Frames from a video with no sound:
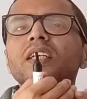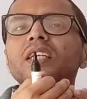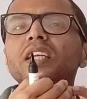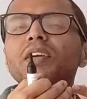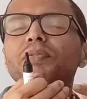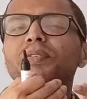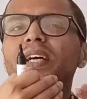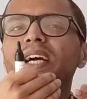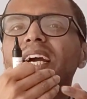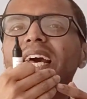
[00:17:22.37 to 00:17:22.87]

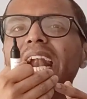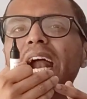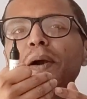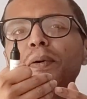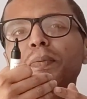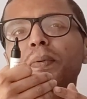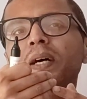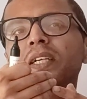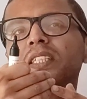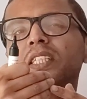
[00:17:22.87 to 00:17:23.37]
If the
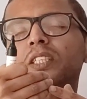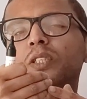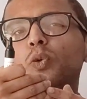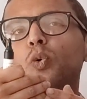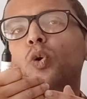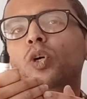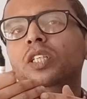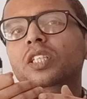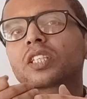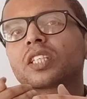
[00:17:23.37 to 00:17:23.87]
graft versus
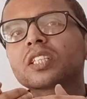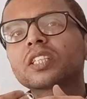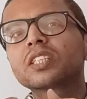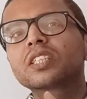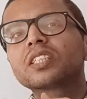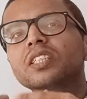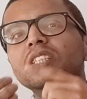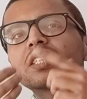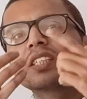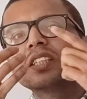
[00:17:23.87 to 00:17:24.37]
host
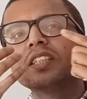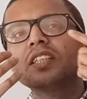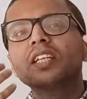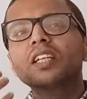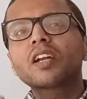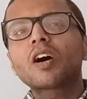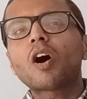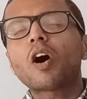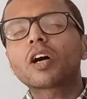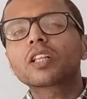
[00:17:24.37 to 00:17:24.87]
disease is seen
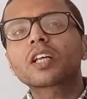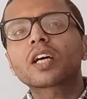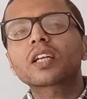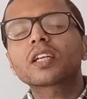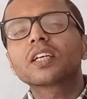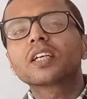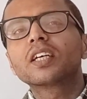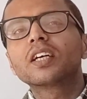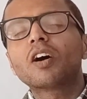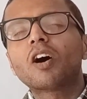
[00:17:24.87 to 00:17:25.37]
in
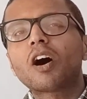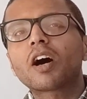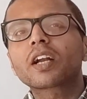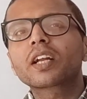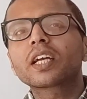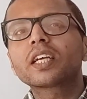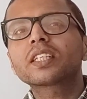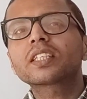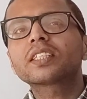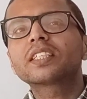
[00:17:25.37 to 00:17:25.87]
other
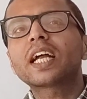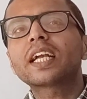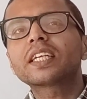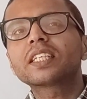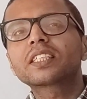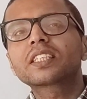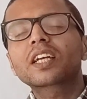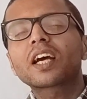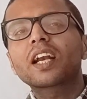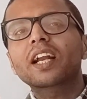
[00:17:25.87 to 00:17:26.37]
organs,
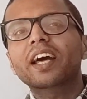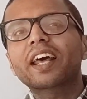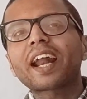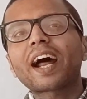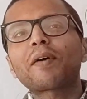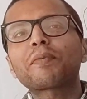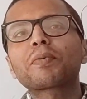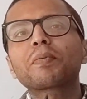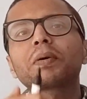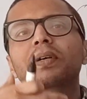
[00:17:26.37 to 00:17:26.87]
that is called
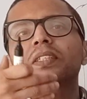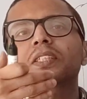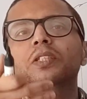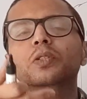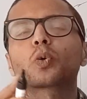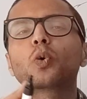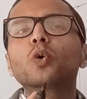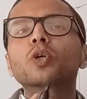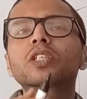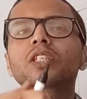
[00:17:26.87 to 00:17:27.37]
graft
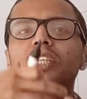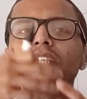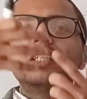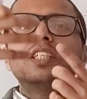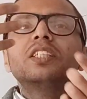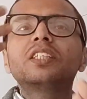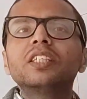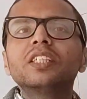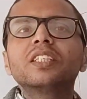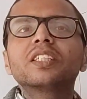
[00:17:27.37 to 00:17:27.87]
versus host
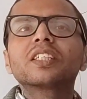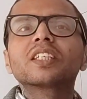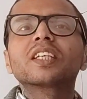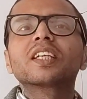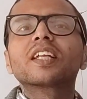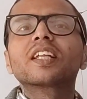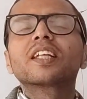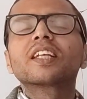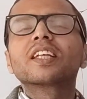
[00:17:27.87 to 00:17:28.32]
disease.